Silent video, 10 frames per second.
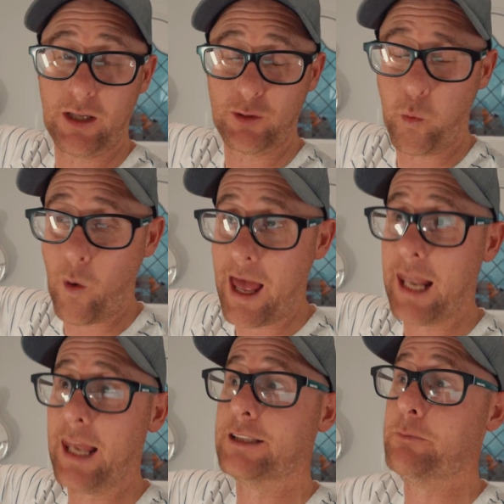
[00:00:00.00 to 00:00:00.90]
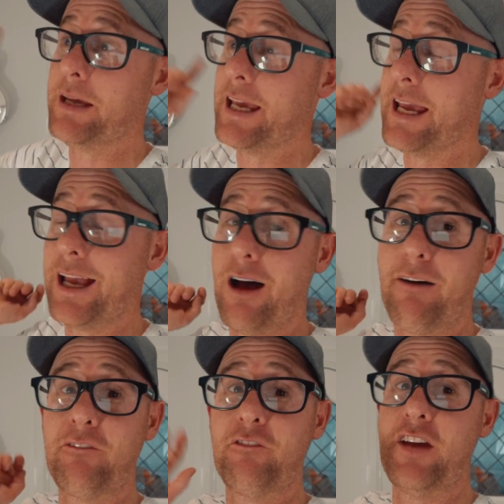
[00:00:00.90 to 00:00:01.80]
as well as meeting
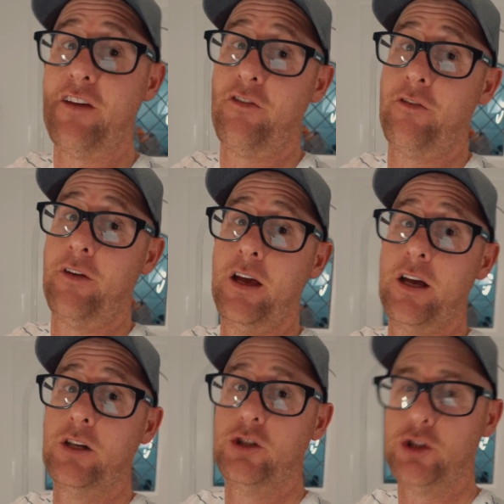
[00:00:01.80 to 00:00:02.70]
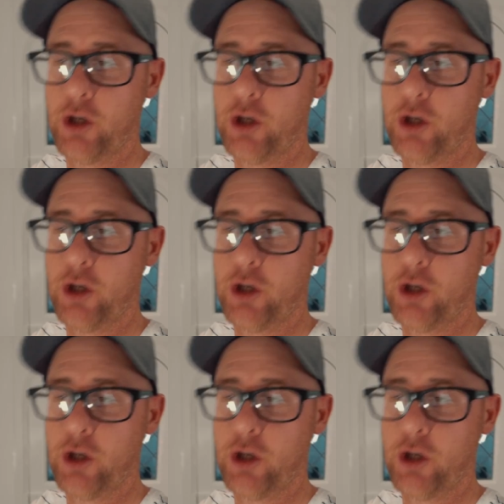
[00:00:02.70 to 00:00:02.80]
our 5th